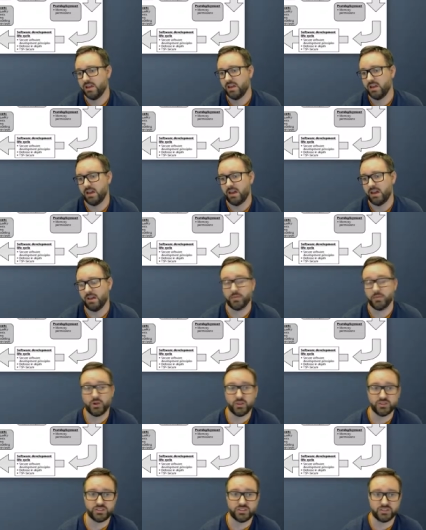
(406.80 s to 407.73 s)
um, but
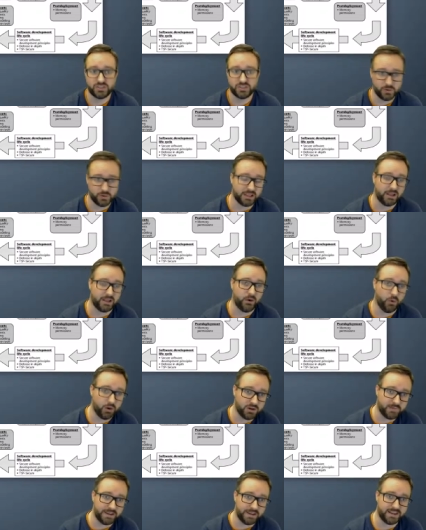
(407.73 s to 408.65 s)
also doing that
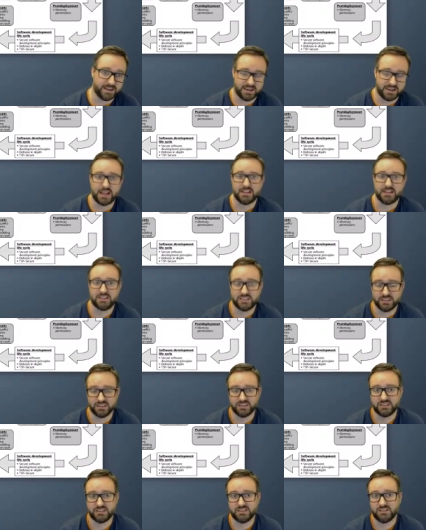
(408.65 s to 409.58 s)
automated
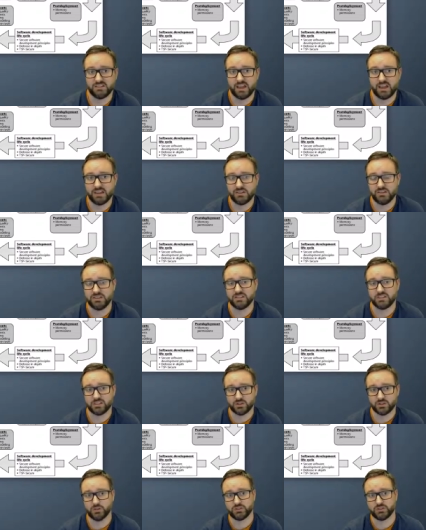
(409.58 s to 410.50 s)
analysis and using
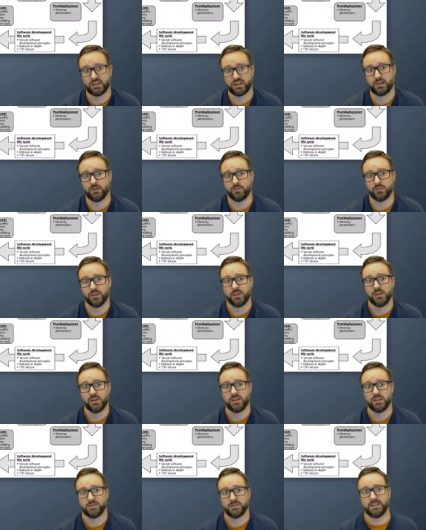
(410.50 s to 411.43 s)
tools to help
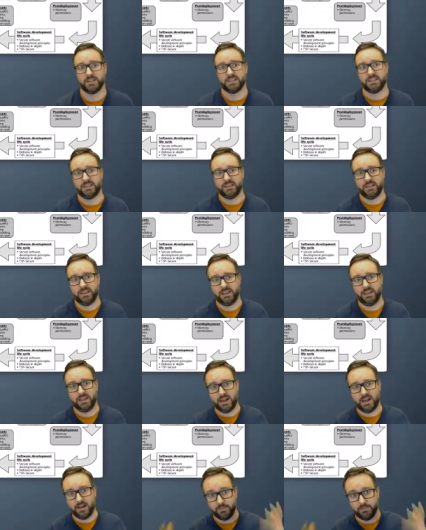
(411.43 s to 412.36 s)
to basically
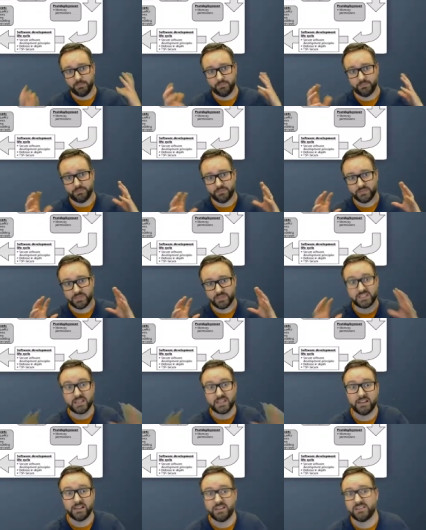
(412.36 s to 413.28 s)
um,
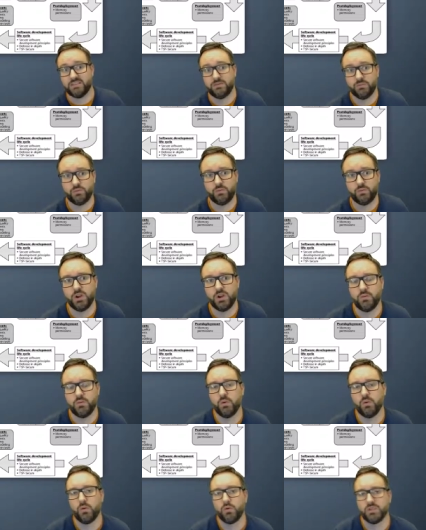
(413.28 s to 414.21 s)
tell us, you know,
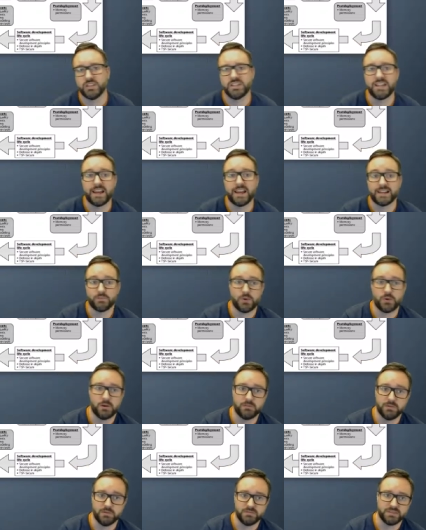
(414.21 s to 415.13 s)
detect
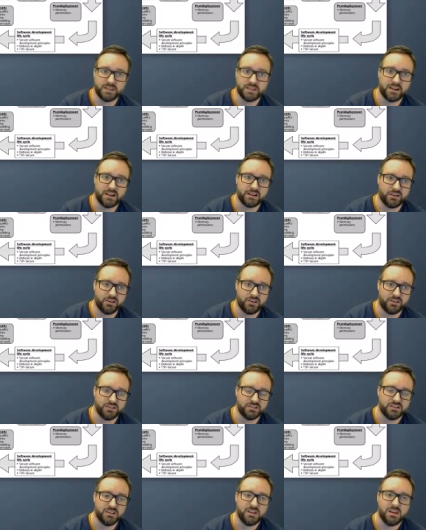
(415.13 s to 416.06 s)
problems in our code
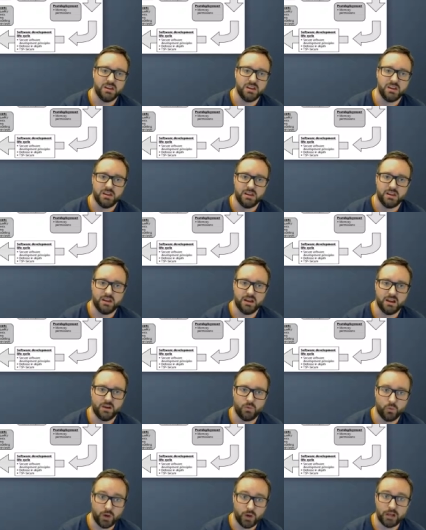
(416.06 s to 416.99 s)
uh,
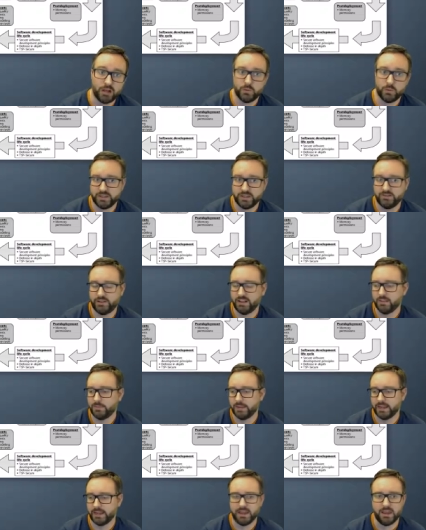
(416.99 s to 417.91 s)
while we're
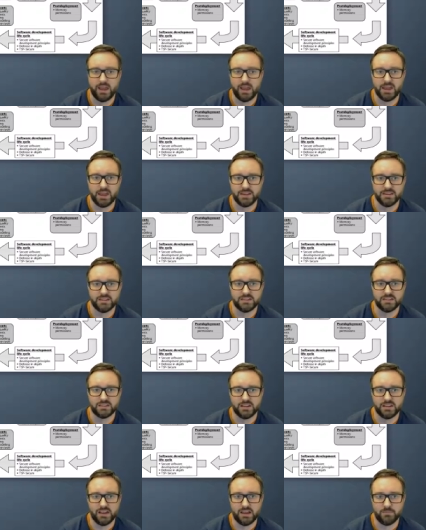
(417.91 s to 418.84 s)
developing it, and
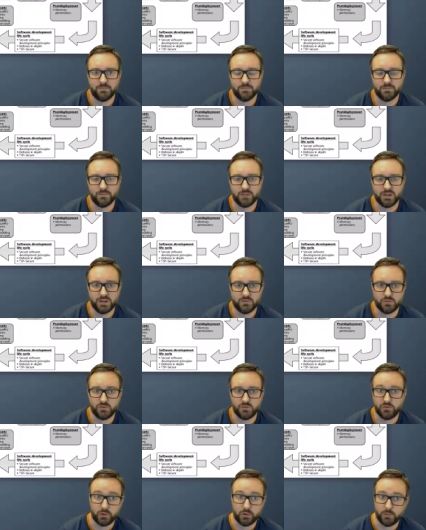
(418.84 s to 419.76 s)
um, you know,
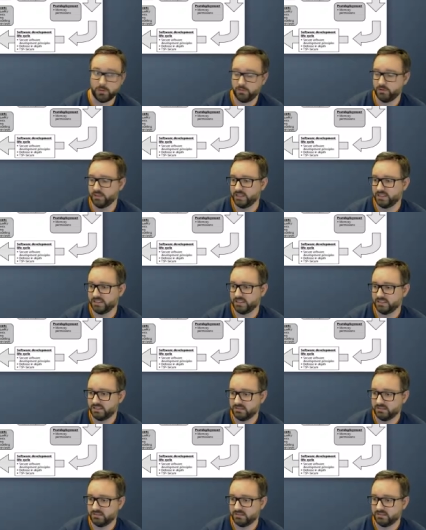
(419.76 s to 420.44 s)
before we release